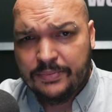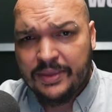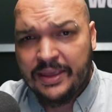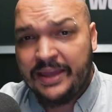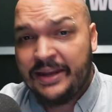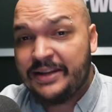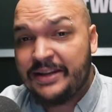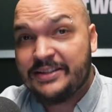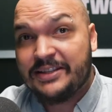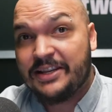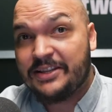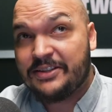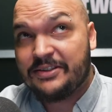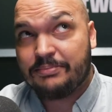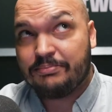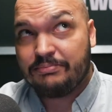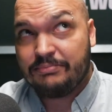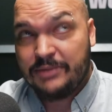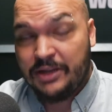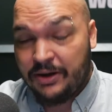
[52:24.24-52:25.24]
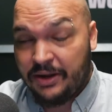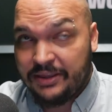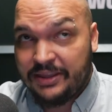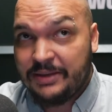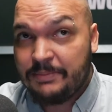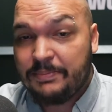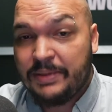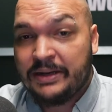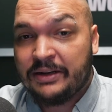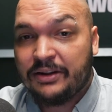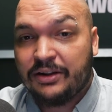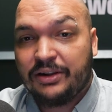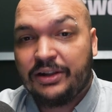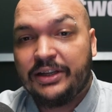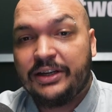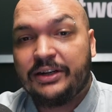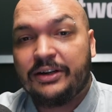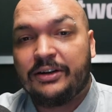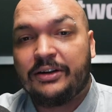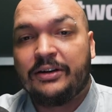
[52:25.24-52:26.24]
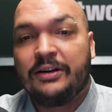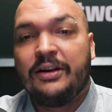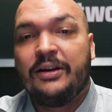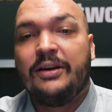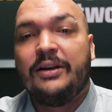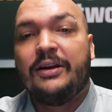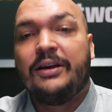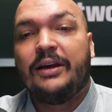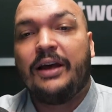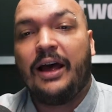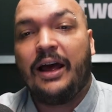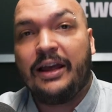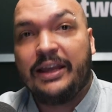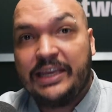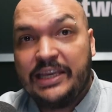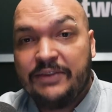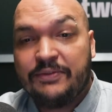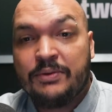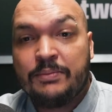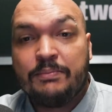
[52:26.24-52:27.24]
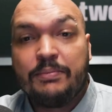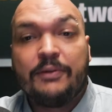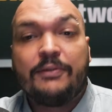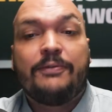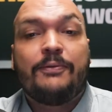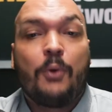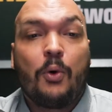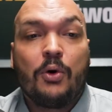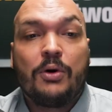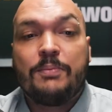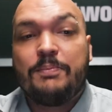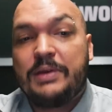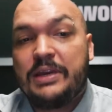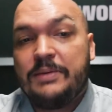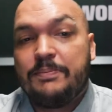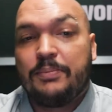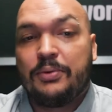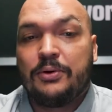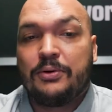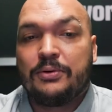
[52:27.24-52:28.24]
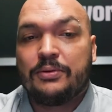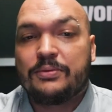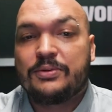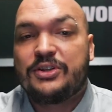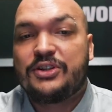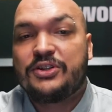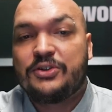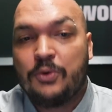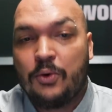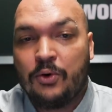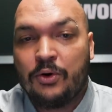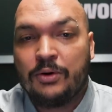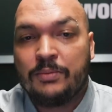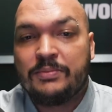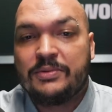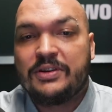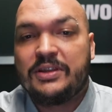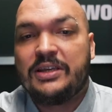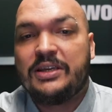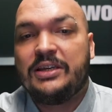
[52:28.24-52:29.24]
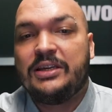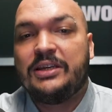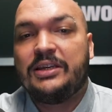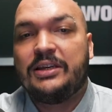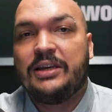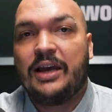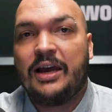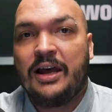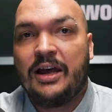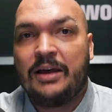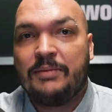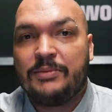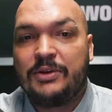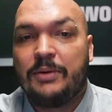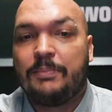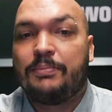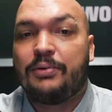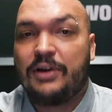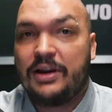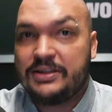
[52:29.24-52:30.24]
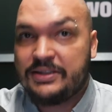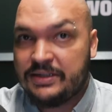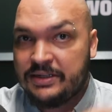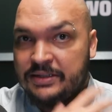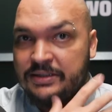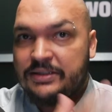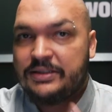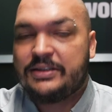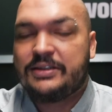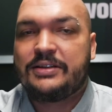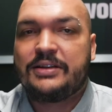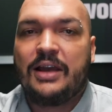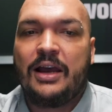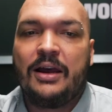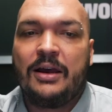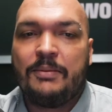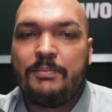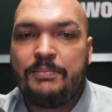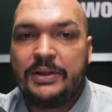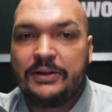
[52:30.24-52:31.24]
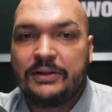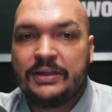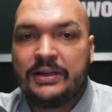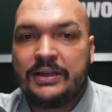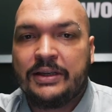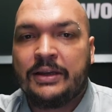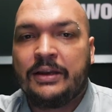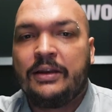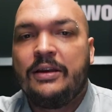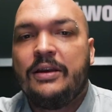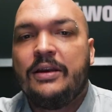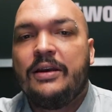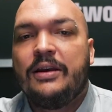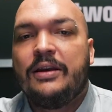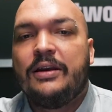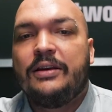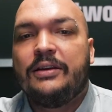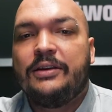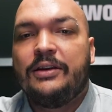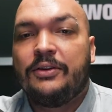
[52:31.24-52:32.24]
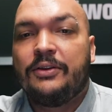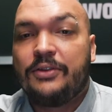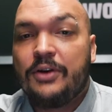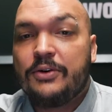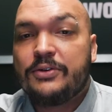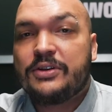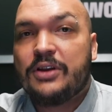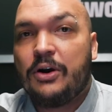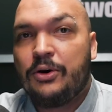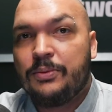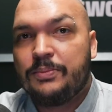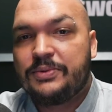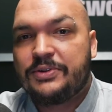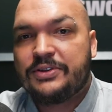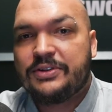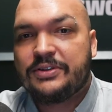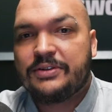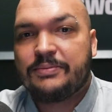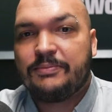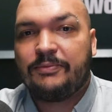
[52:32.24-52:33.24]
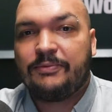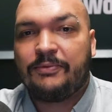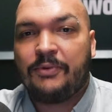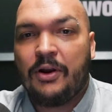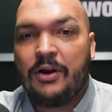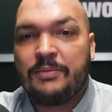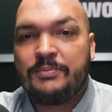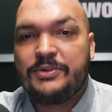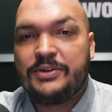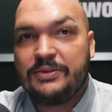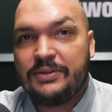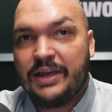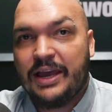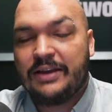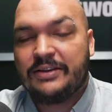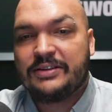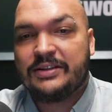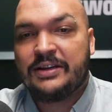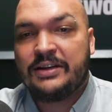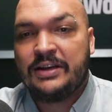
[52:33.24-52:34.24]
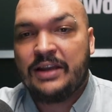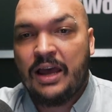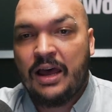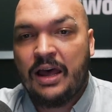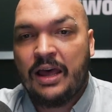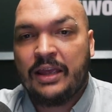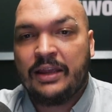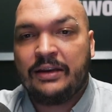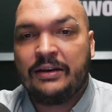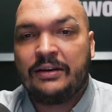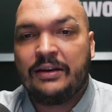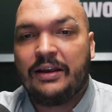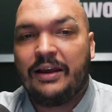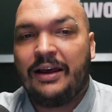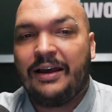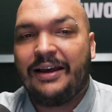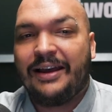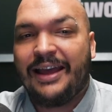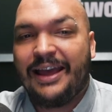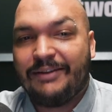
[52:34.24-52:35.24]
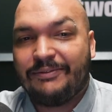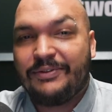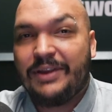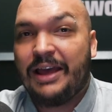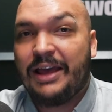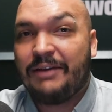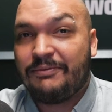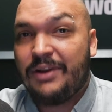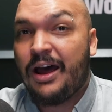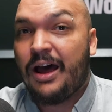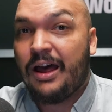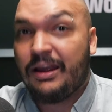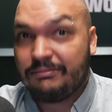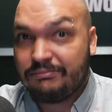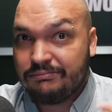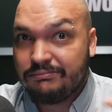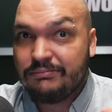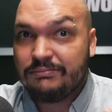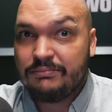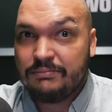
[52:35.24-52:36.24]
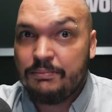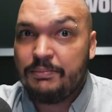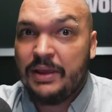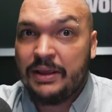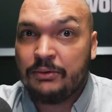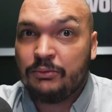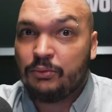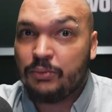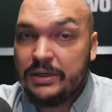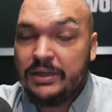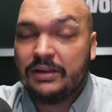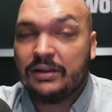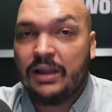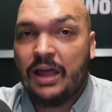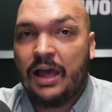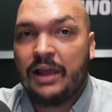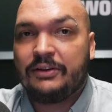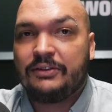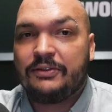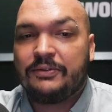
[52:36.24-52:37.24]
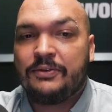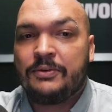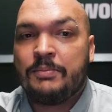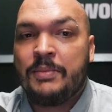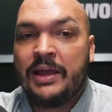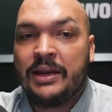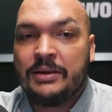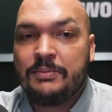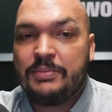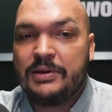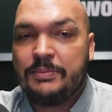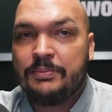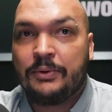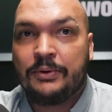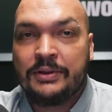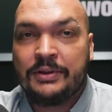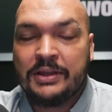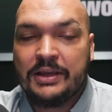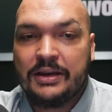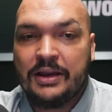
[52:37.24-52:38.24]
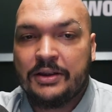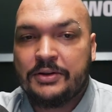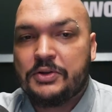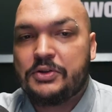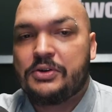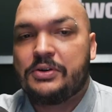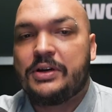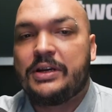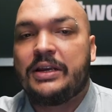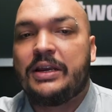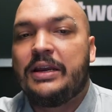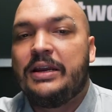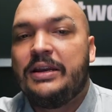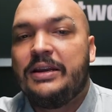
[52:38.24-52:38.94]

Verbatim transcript: and as has, you know, I think been clear uh, even before people stormed the, um, you know, president's um, building, you know, those hopes from two thousand nine uh, have, have not been realized for many people in the country.